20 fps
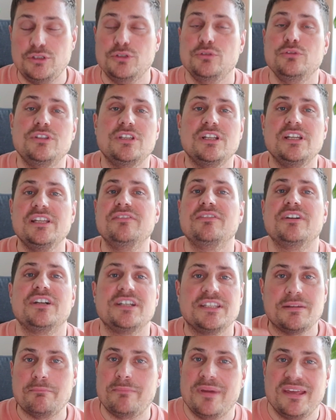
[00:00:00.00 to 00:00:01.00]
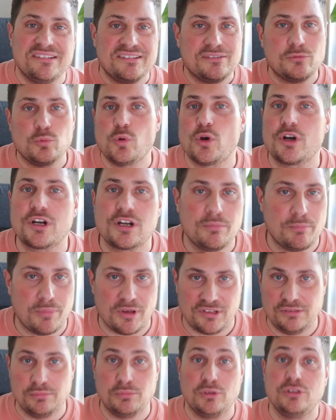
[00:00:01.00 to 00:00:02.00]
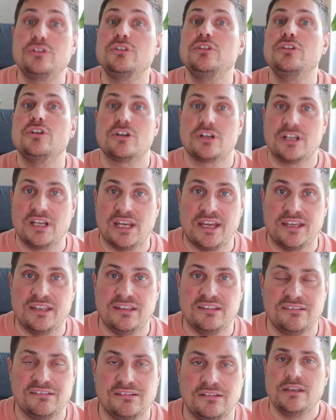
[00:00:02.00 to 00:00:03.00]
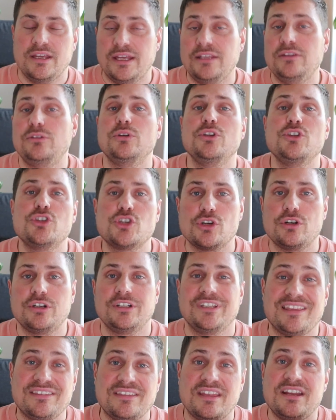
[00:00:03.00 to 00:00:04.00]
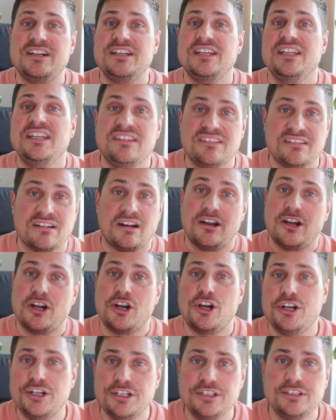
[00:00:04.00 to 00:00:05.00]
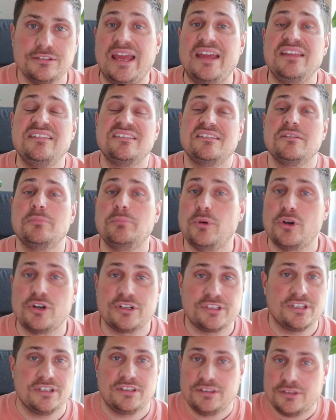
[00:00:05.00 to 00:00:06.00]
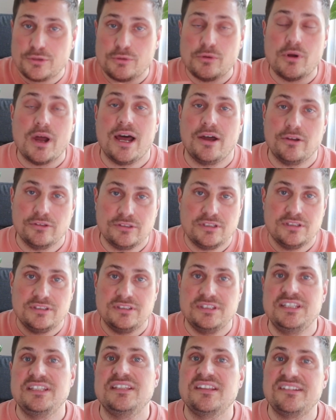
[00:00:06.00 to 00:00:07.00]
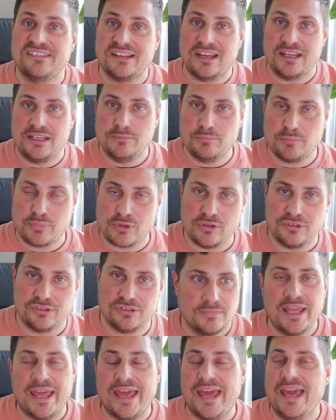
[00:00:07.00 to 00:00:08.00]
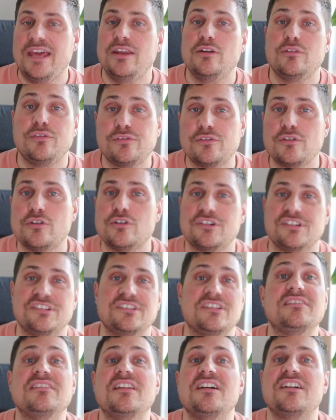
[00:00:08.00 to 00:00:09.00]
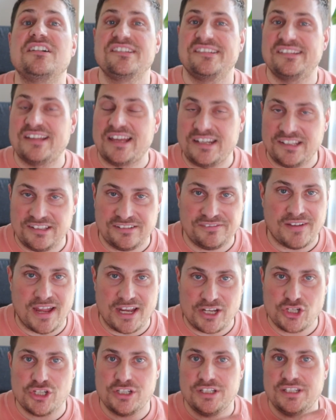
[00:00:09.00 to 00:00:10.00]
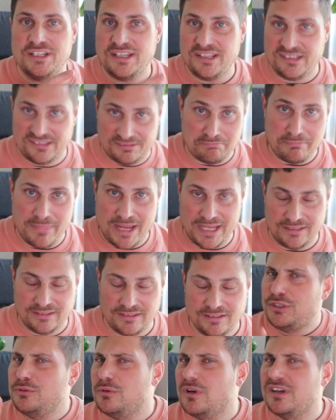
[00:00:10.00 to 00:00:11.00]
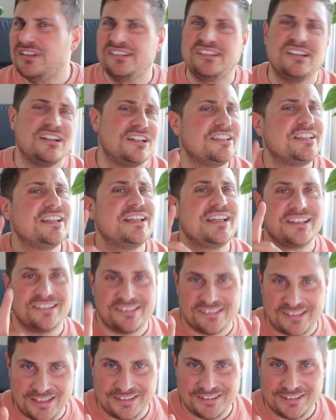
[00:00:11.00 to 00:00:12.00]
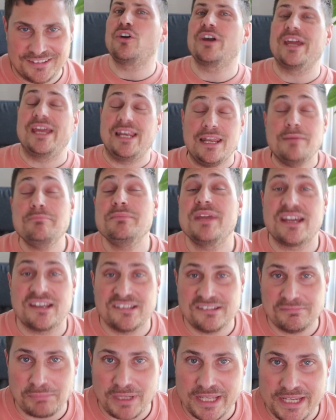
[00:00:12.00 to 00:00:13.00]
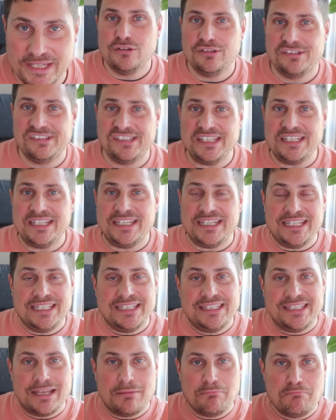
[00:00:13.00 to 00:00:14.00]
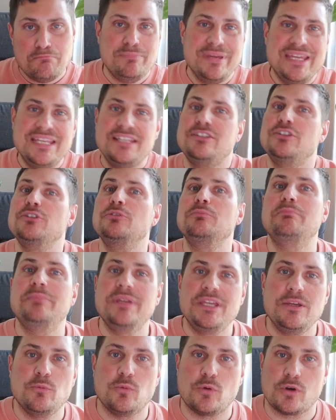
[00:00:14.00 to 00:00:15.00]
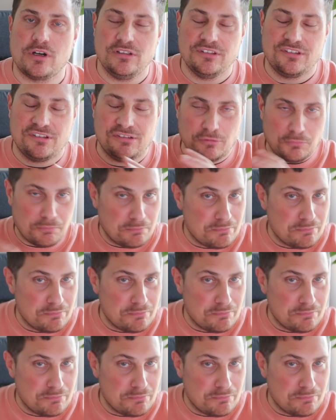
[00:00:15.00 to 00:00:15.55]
to deliver the best work possible to your clients and to ensure that their needs are heard and supported throughout the design process. And of course that their satisfaction is met to a certain extent. Okay, let me explain. You see, in the B2B world, so